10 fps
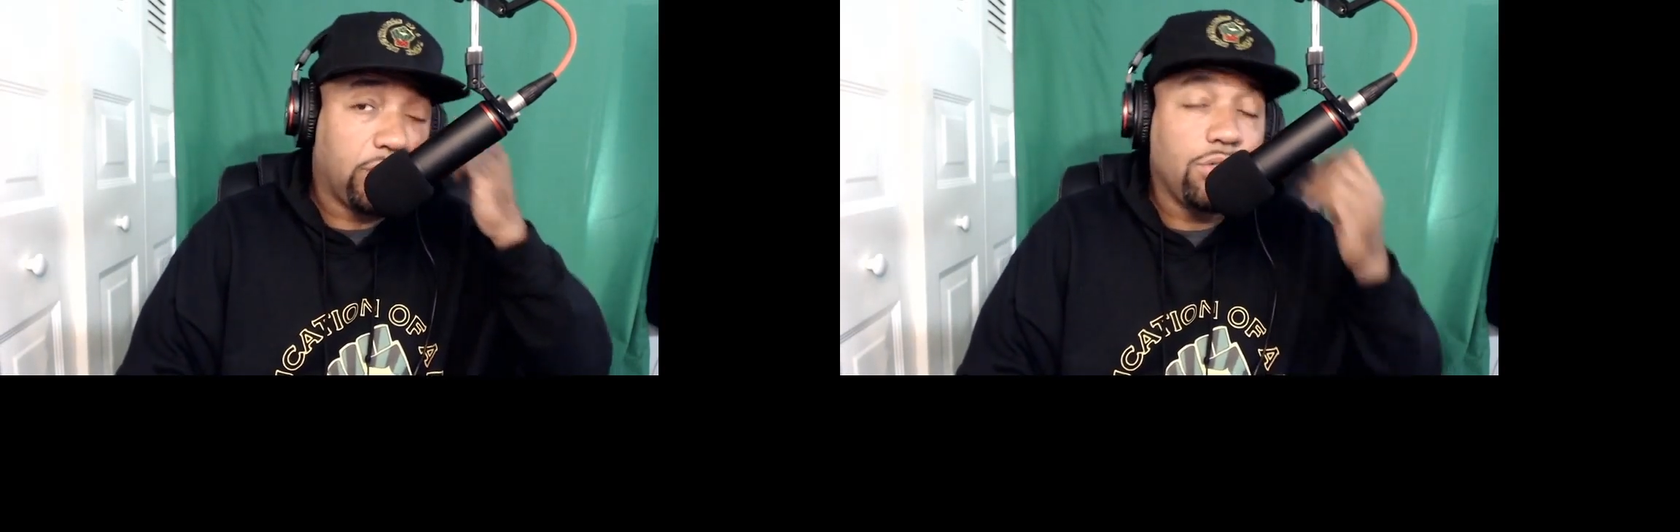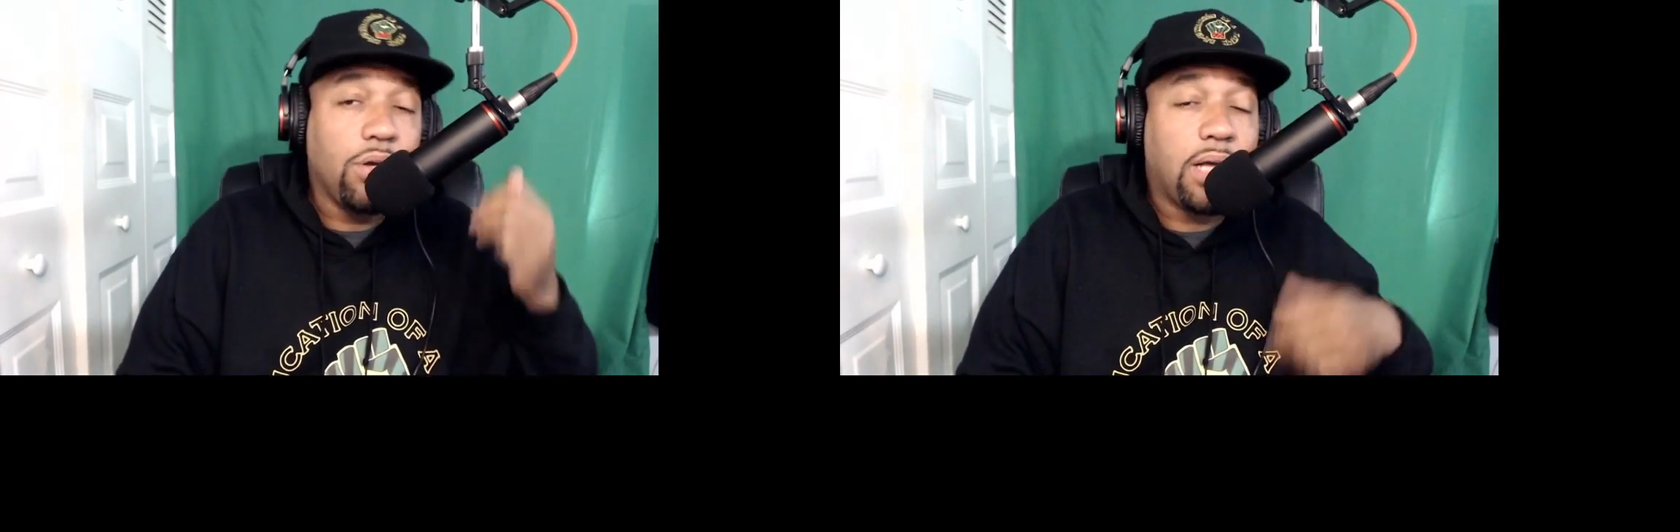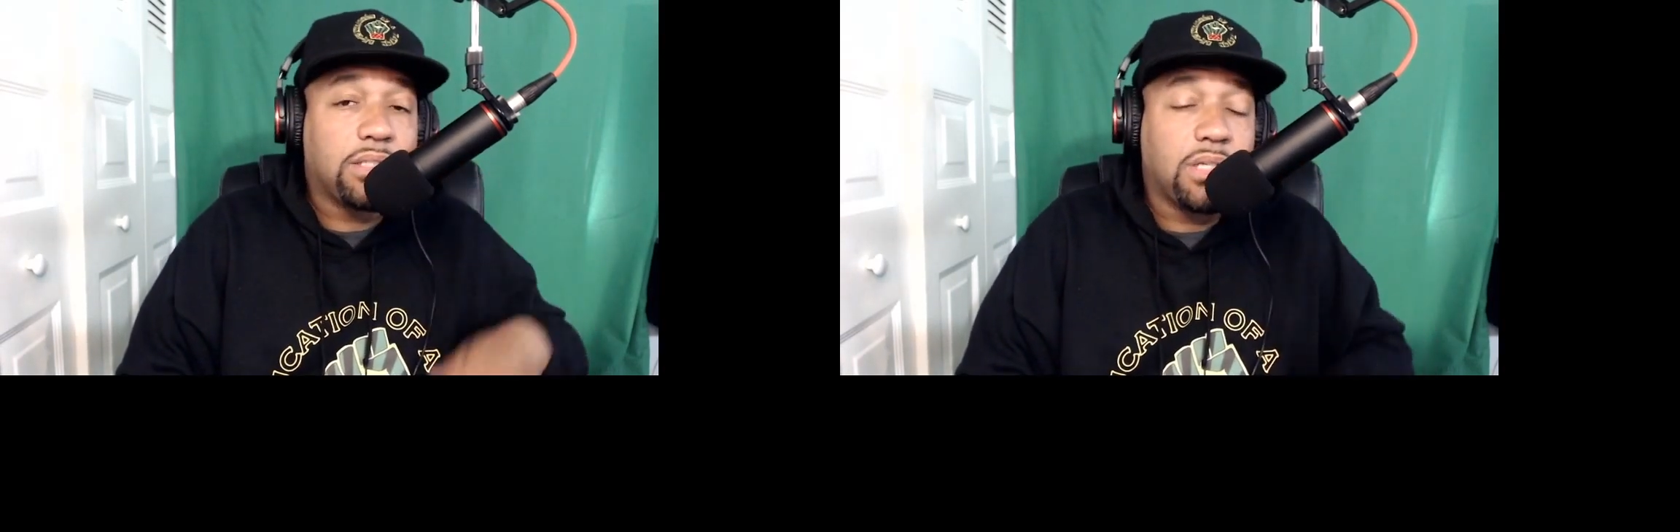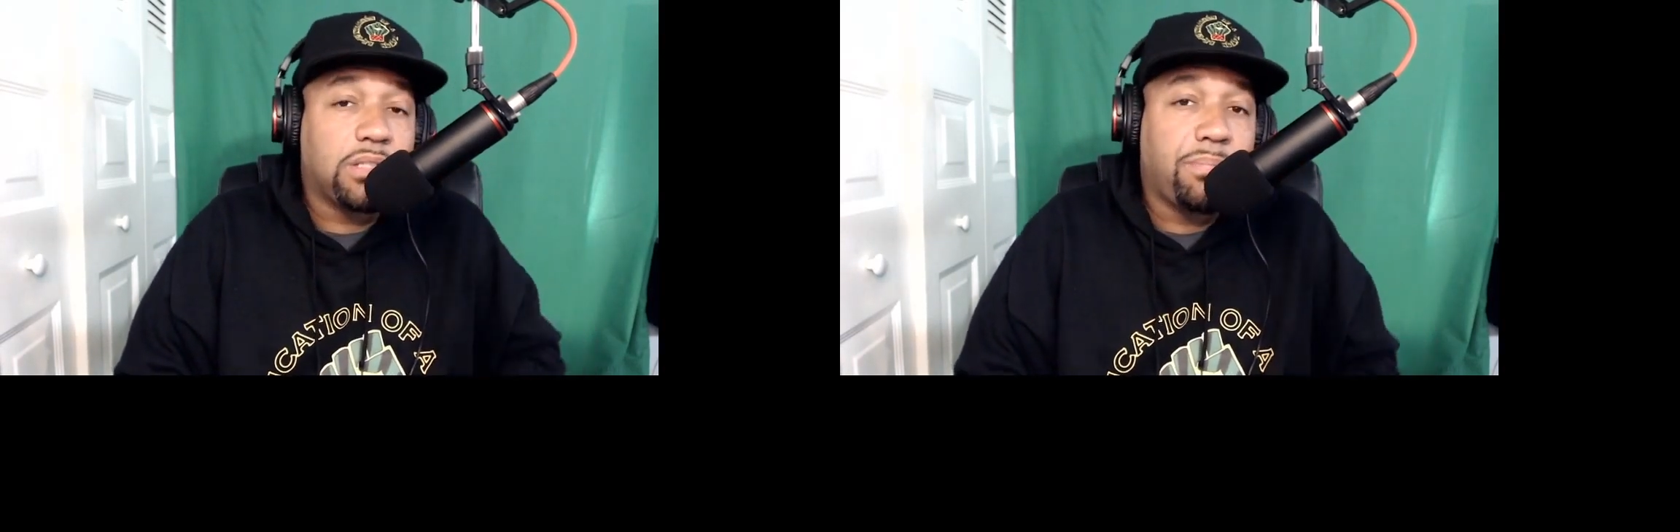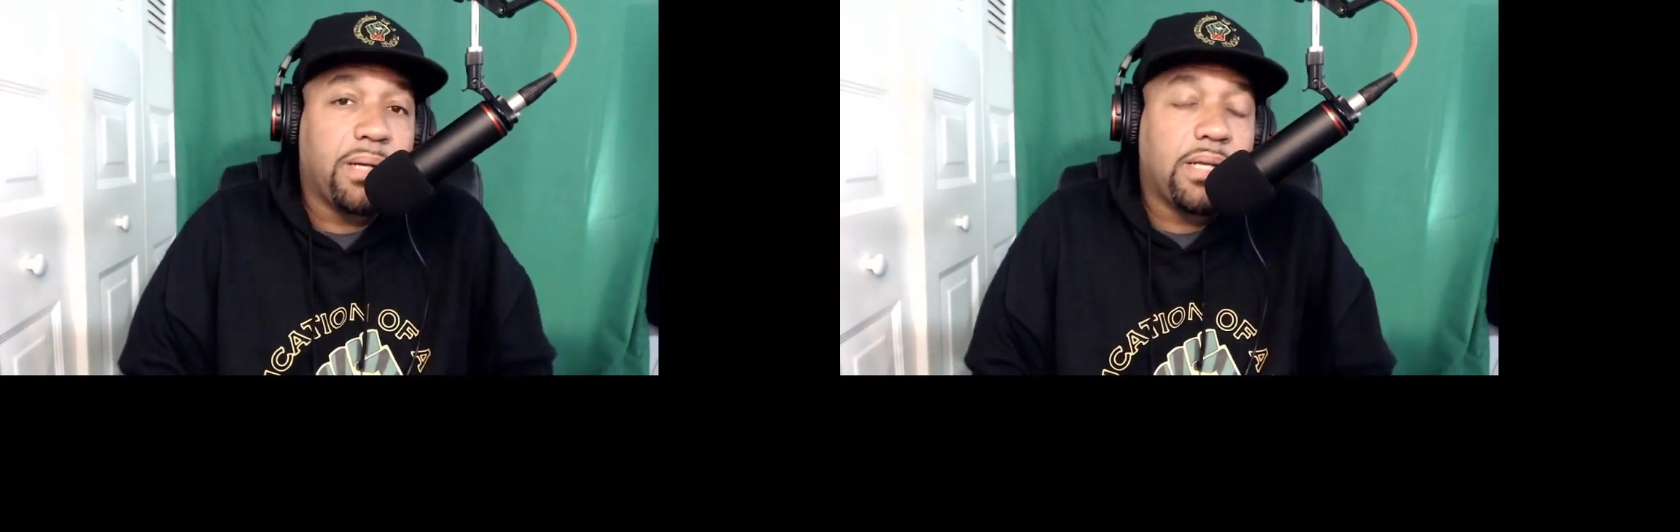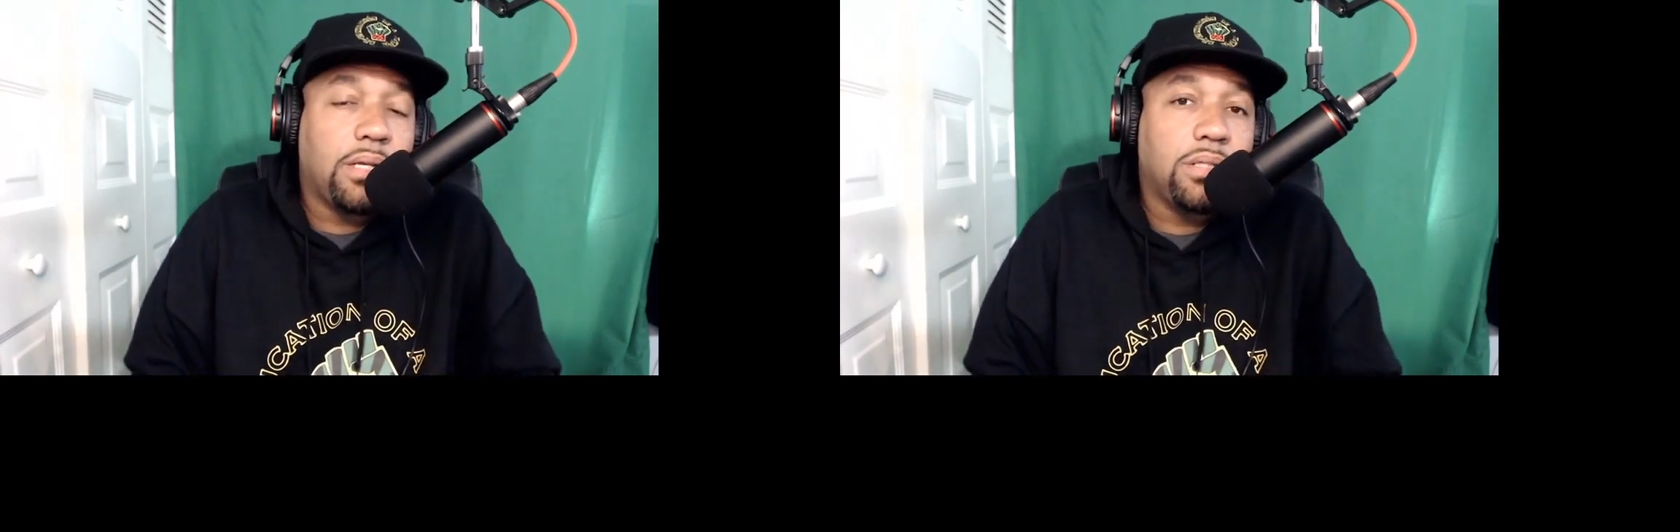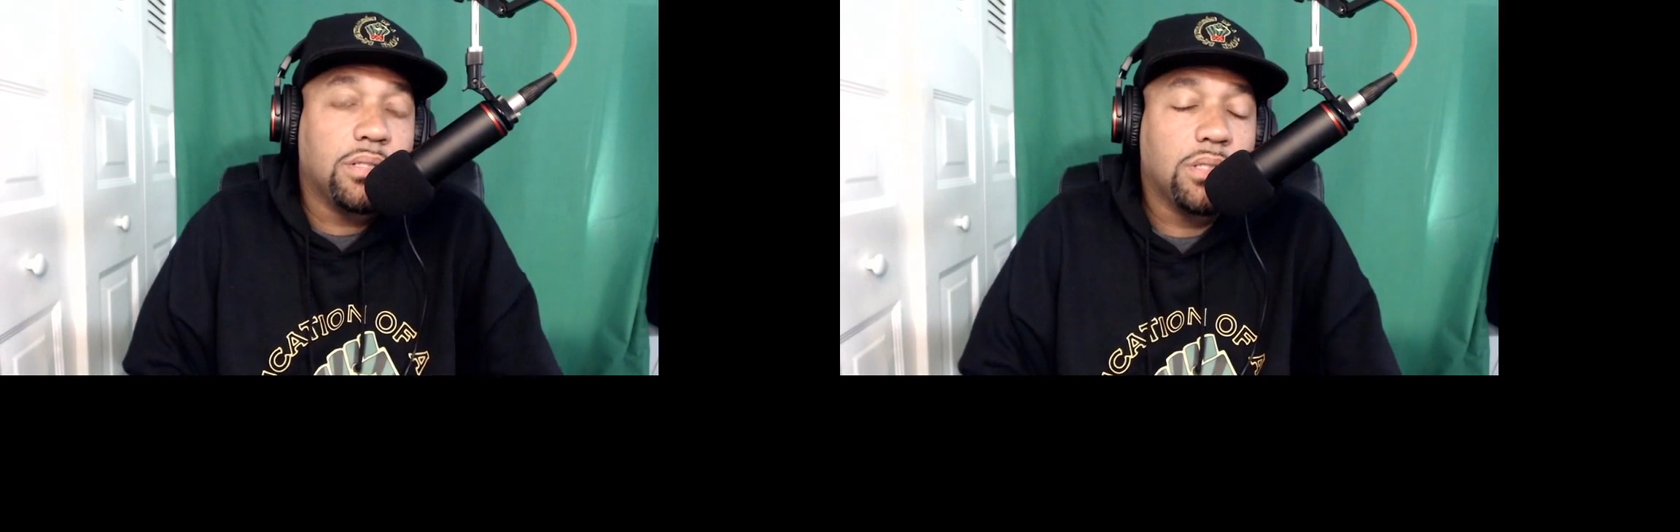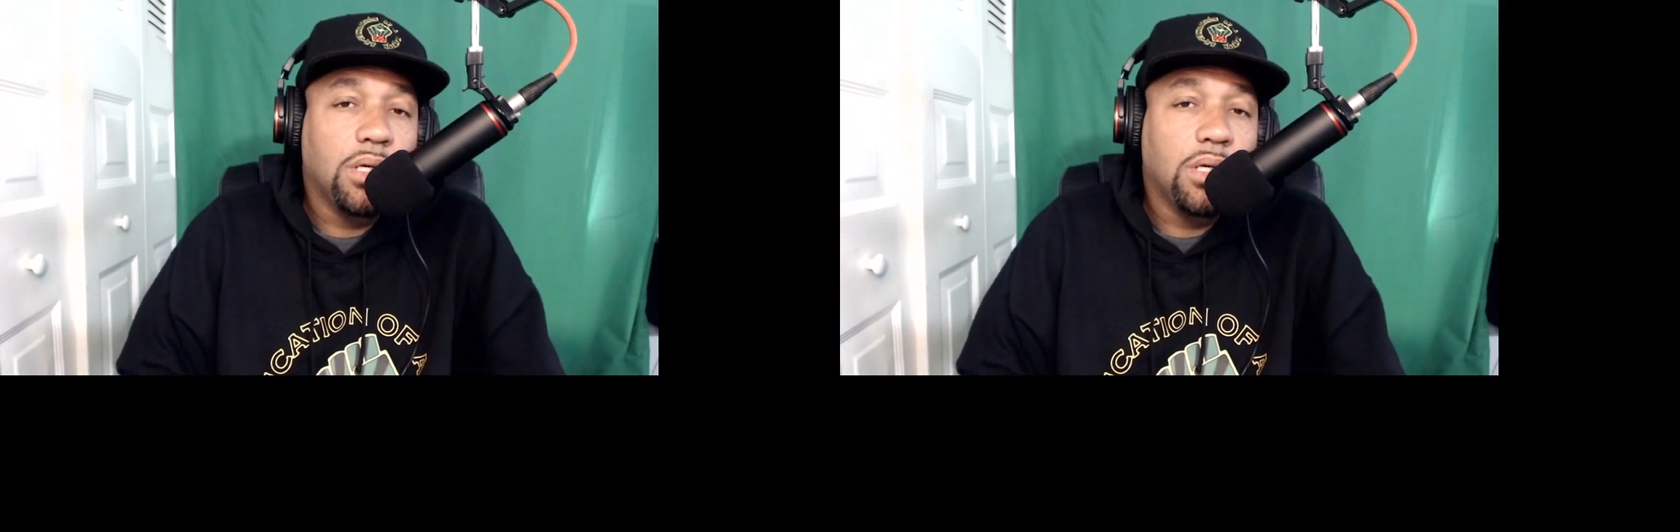You know how suspect that look?